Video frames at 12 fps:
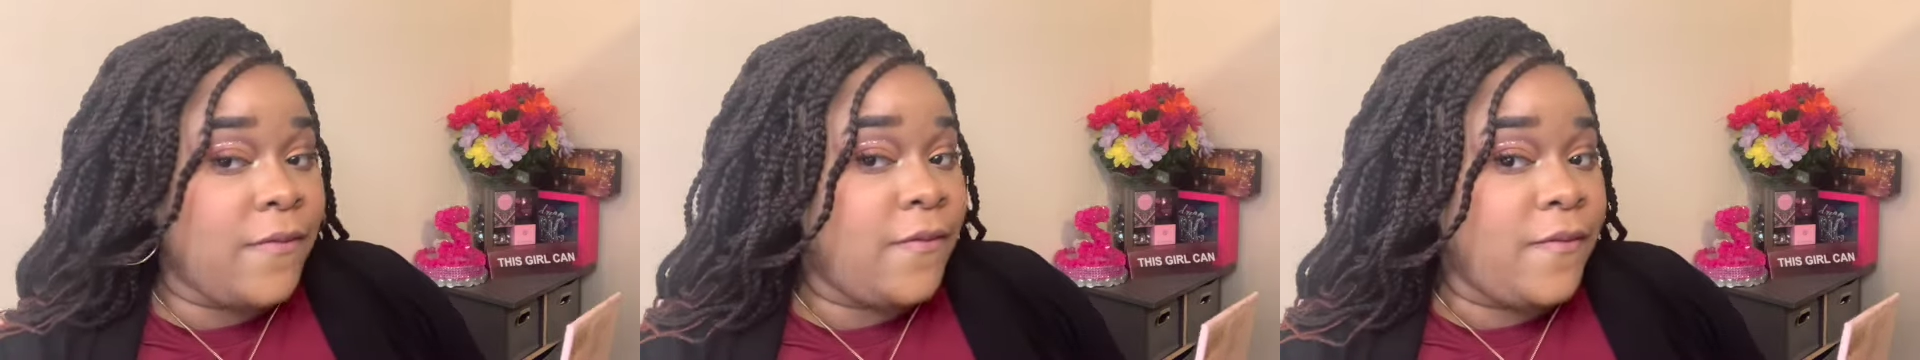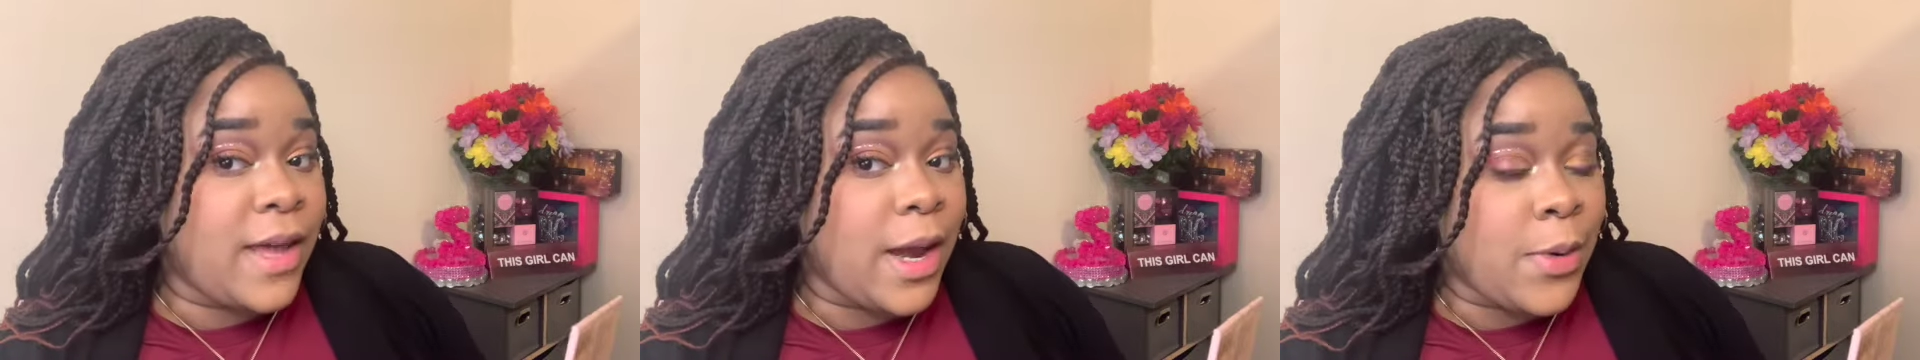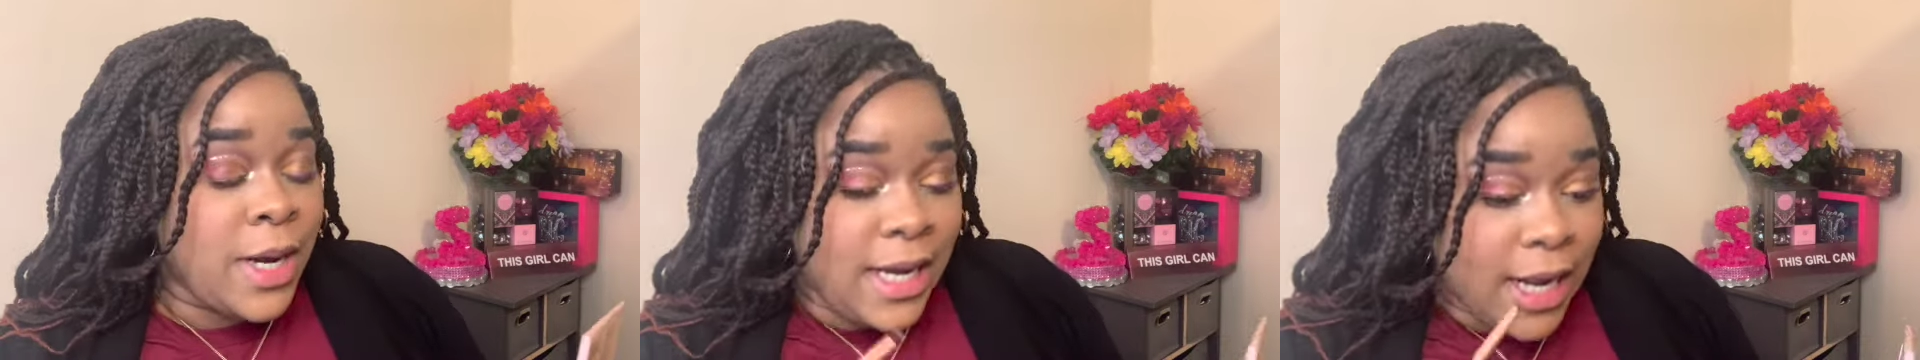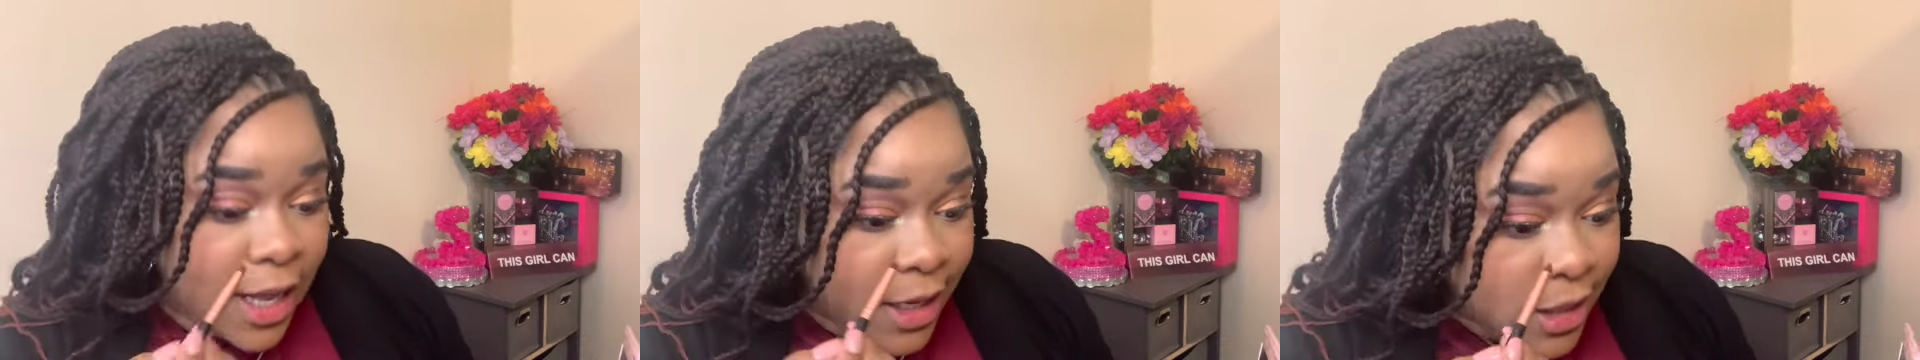Very
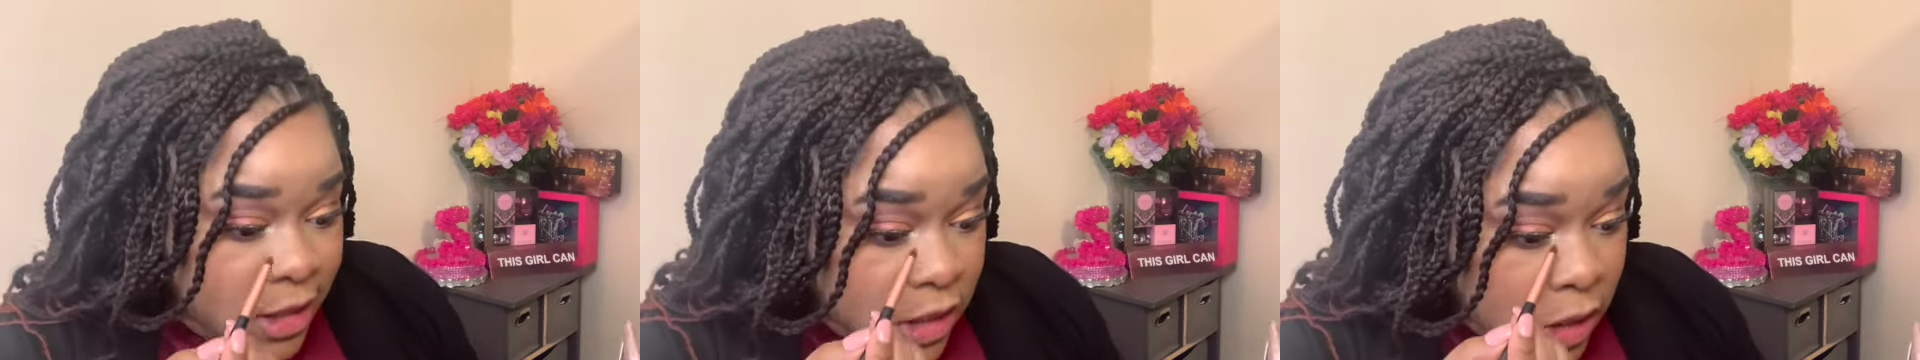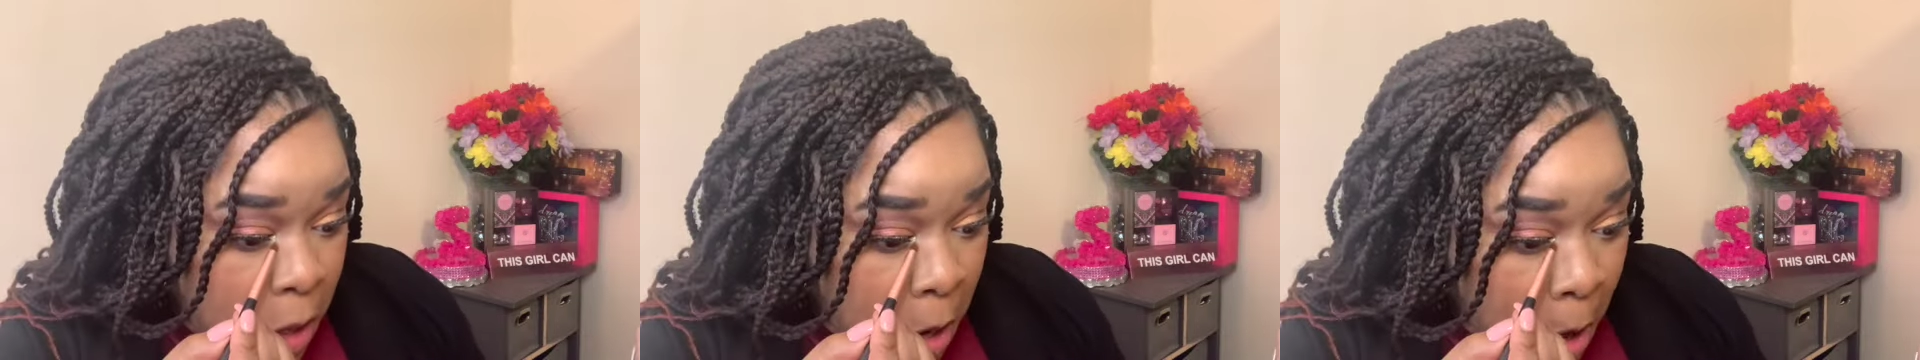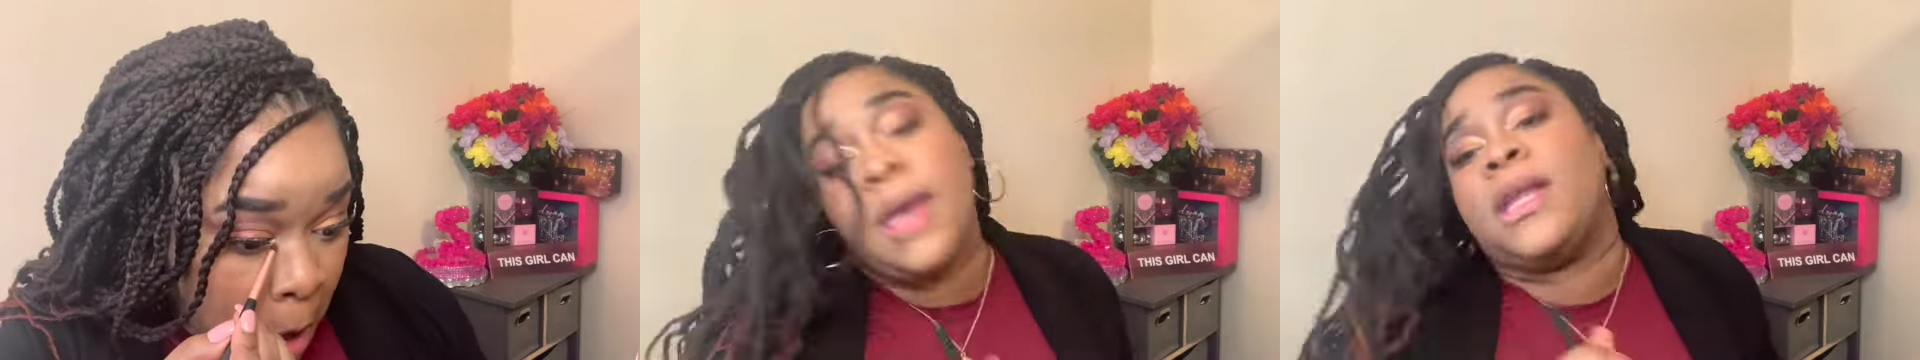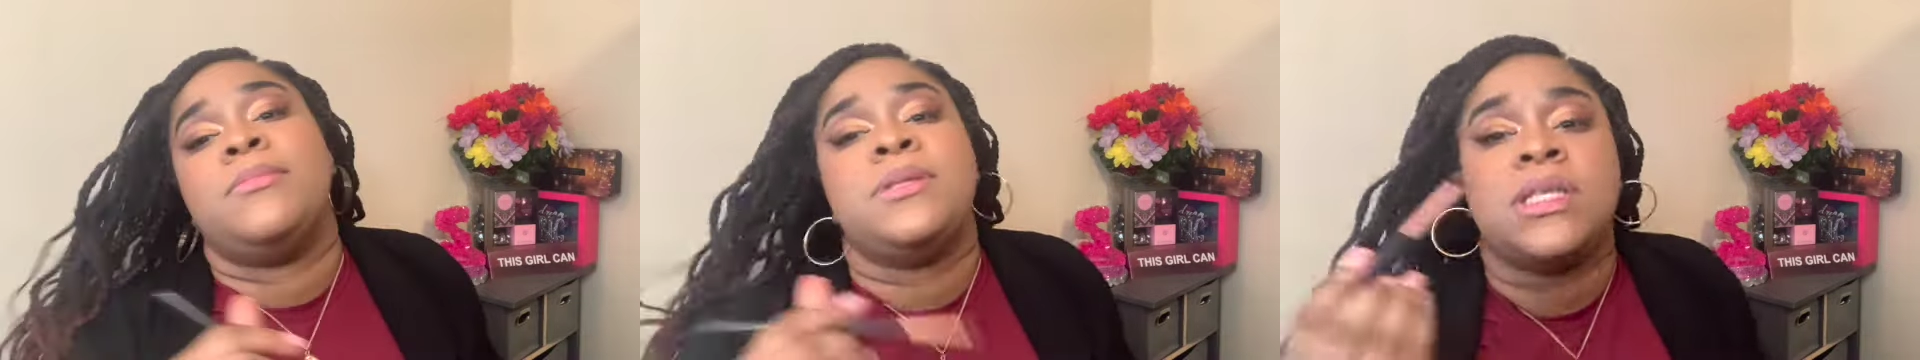nice.
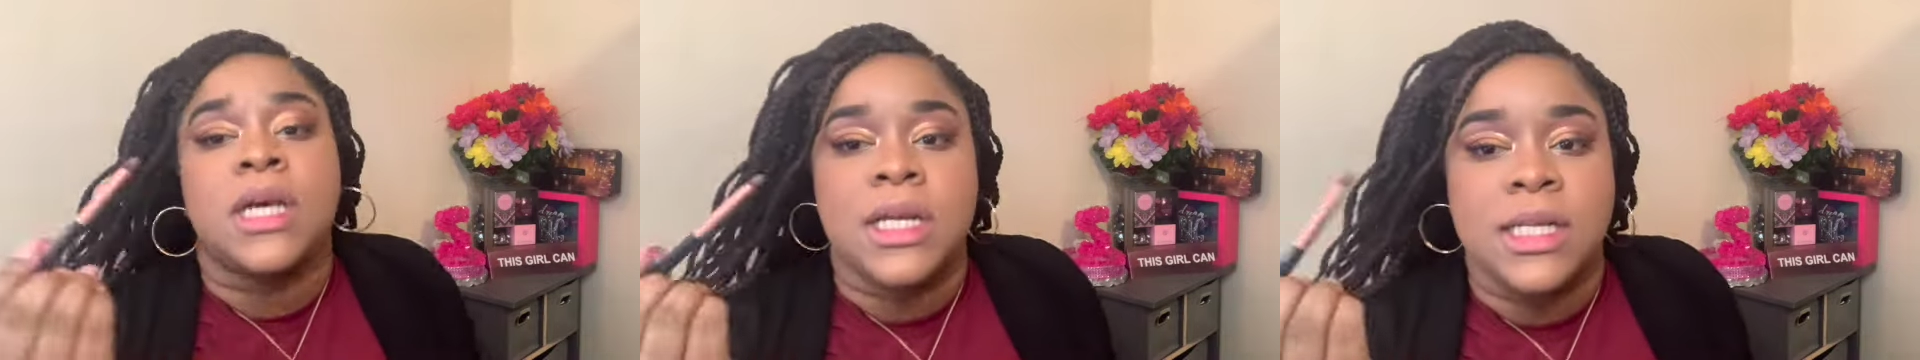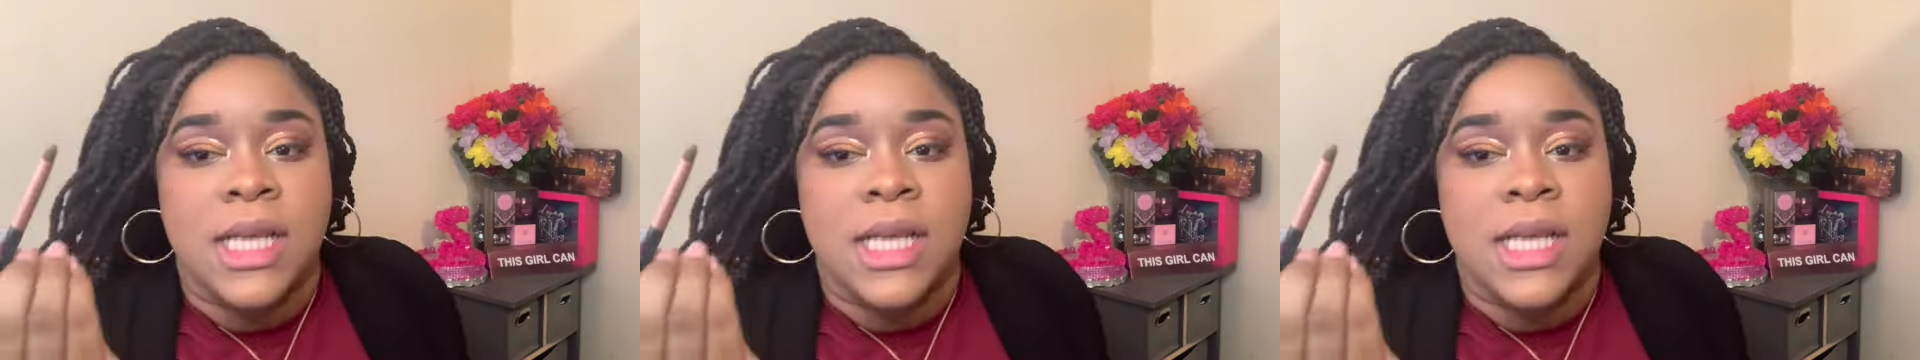And I'm just gonna